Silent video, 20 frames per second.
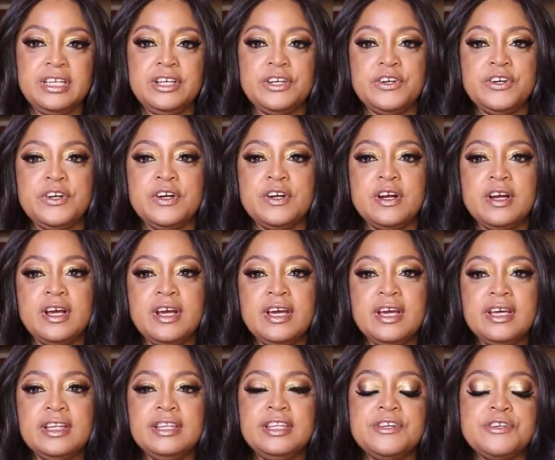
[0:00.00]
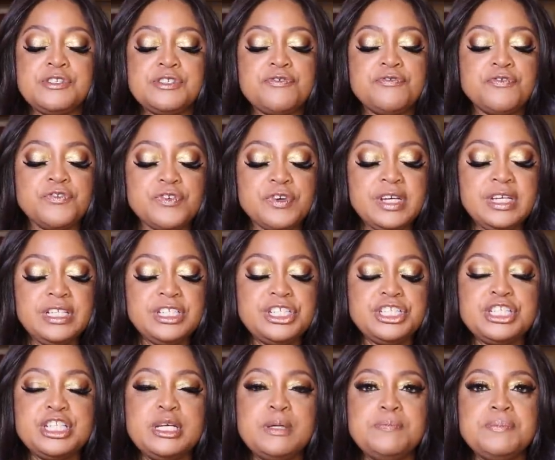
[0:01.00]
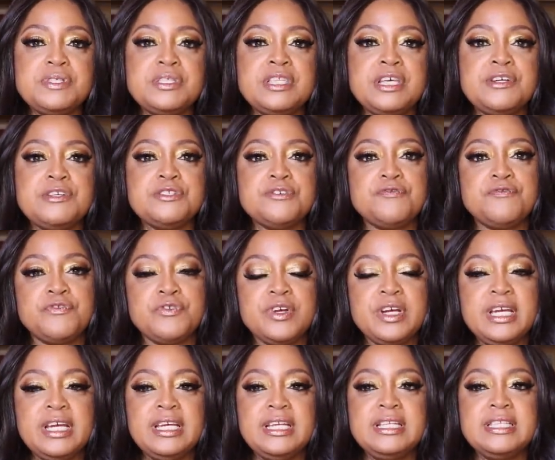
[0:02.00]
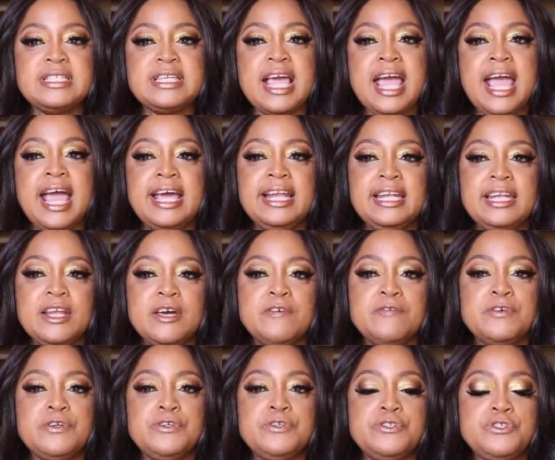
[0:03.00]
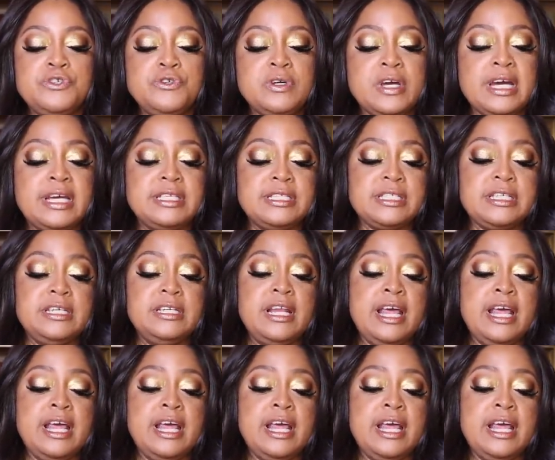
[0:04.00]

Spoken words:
here. There's friendships, there's friends and lovers. You guys